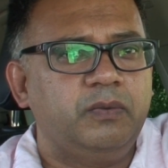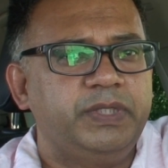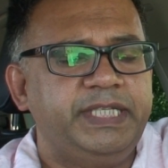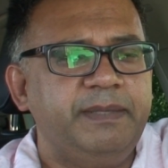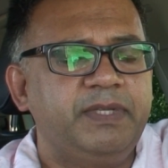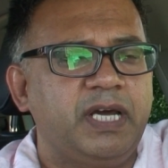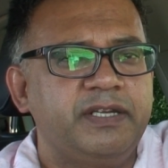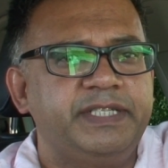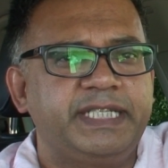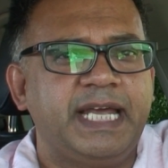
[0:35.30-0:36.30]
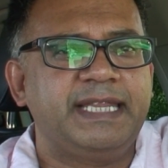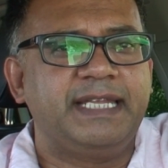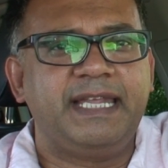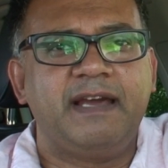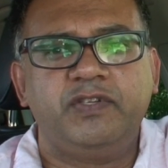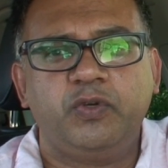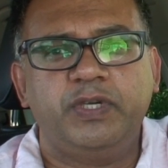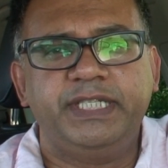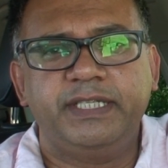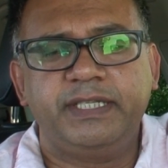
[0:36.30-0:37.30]
would seem to understand that they have
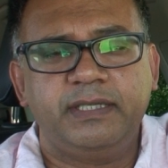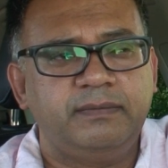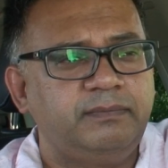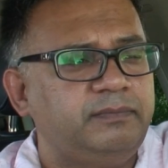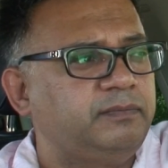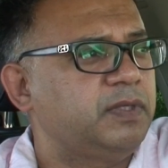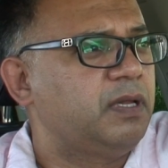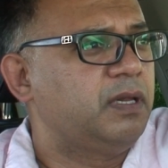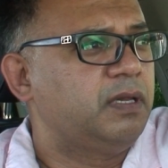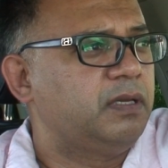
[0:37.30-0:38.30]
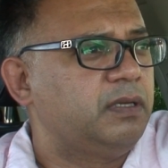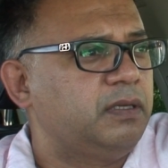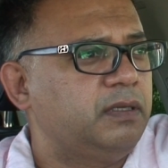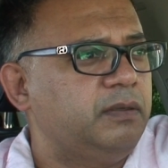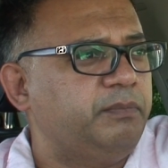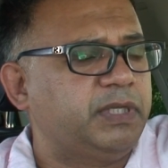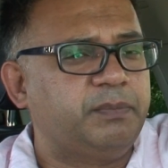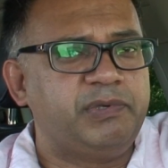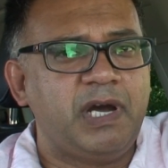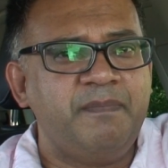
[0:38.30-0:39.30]
choices, but
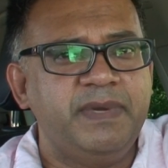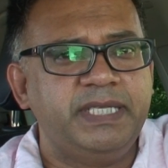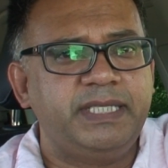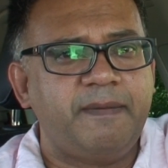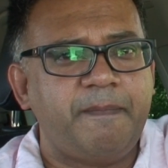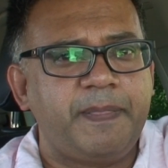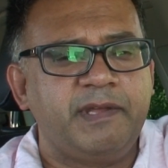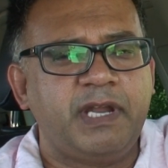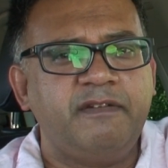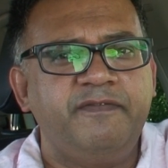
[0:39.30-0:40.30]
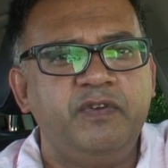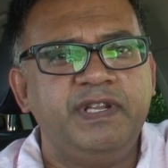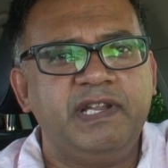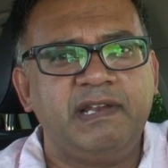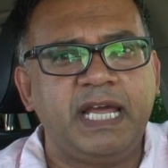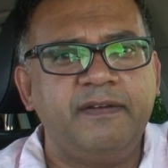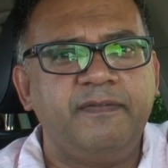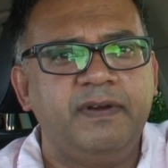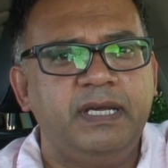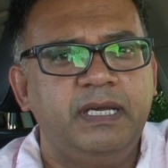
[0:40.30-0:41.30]
the problem is they're not viewing their
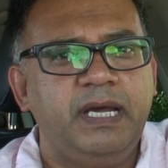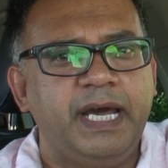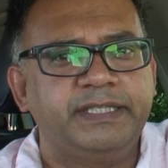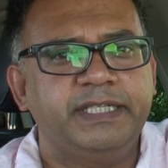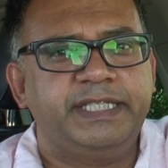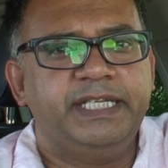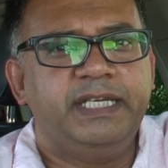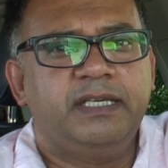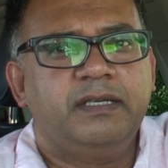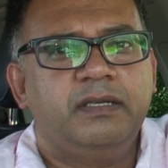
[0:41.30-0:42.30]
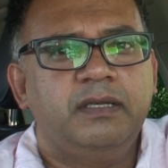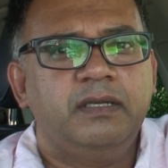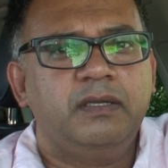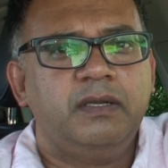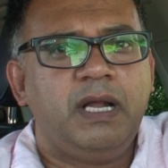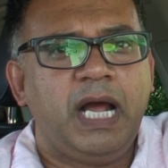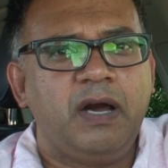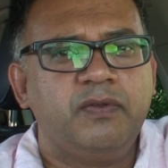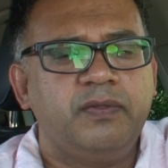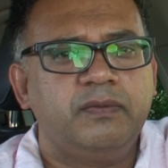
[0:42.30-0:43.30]
life as to seeing
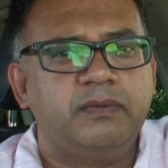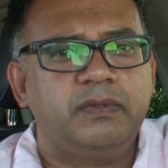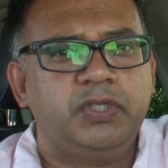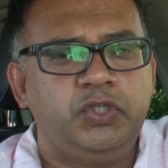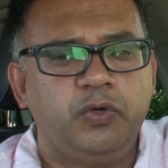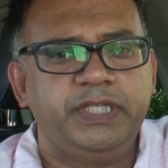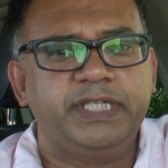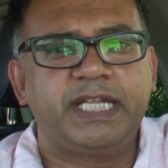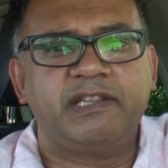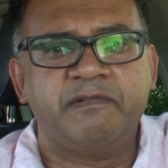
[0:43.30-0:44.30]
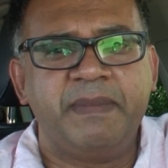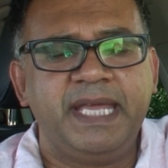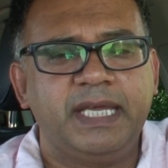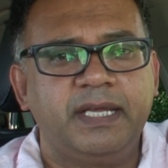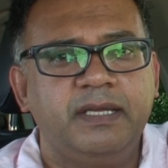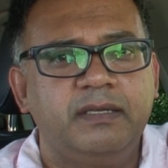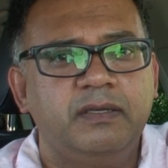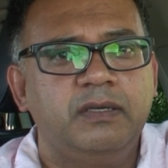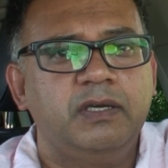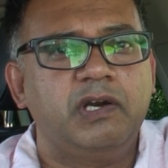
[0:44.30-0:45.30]
how the choices that they're making
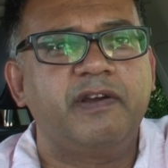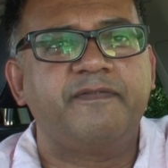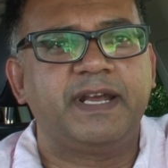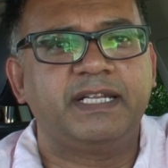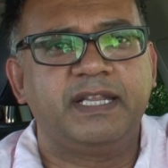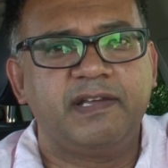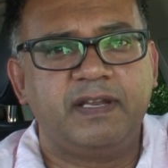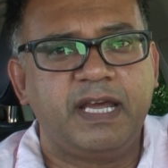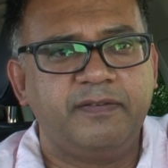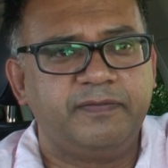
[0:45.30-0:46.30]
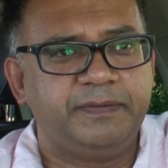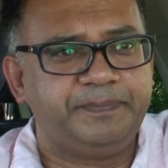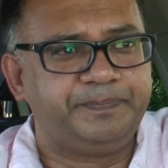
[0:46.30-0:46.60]
are affecting their life.